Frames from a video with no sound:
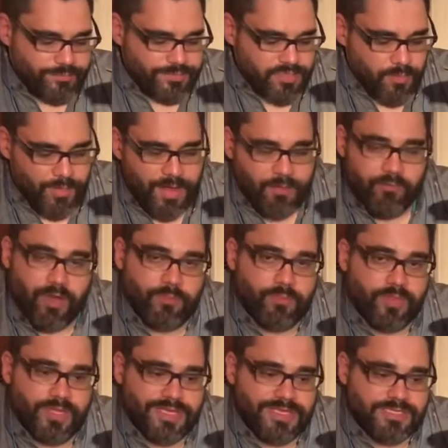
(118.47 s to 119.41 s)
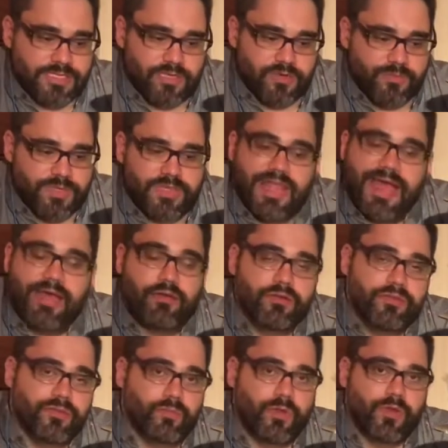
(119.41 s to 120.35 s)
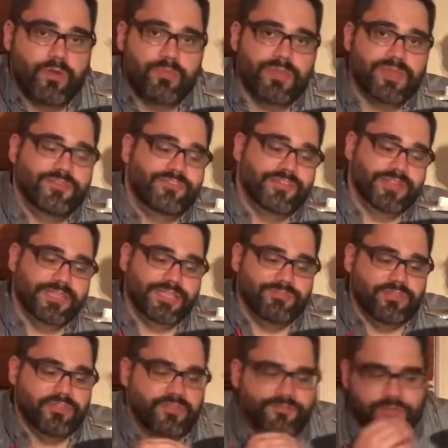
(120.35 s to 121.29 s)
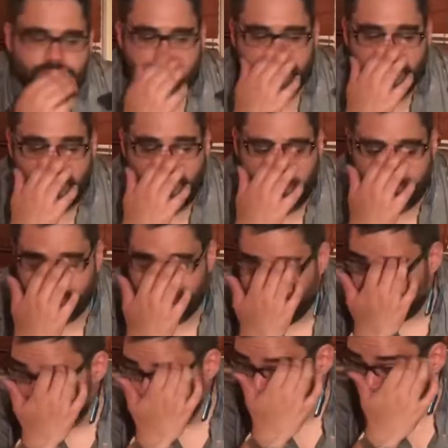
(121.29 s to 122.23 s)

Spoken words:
So my rumbling is a little bit louder than what it'll be if you leave the diffuser on there.